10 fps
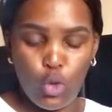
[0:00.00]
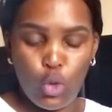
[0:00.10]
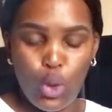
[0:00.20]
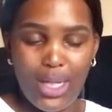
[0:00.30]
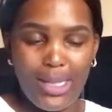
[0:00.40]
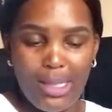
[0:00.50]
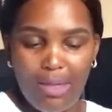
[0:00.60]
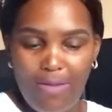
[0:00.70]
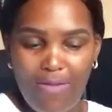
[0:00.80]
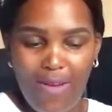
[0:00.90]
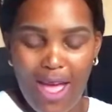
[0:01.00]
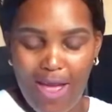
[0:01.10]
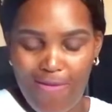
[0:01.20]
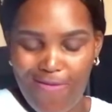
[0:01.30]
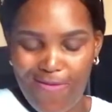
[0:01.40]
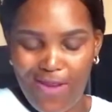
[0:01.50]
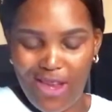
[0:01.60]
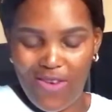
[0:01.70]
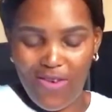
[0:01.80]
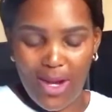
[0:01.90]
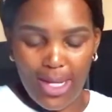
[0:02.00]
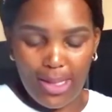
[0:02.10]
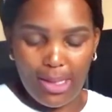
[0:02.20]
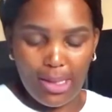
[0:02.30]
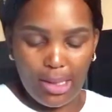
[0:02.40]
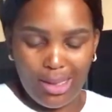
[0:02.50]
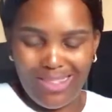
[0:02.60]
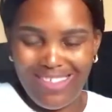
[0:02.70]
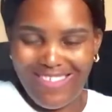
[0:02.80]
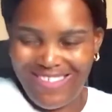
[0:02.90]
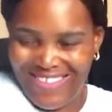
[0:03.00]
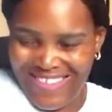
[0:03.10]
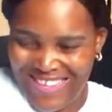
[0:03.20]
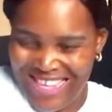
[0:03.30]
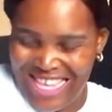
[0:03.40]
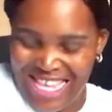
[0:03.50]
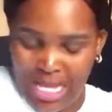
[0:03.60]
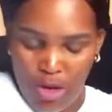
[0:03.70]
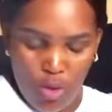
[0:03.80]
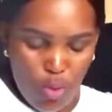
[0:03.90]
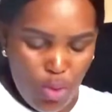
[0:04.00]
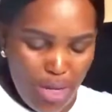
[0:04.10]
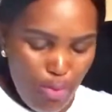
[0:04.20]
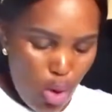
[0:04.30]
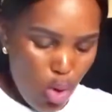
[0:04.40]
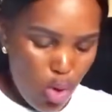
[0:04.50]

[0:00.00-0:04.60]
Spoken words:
25 rands. Ibo.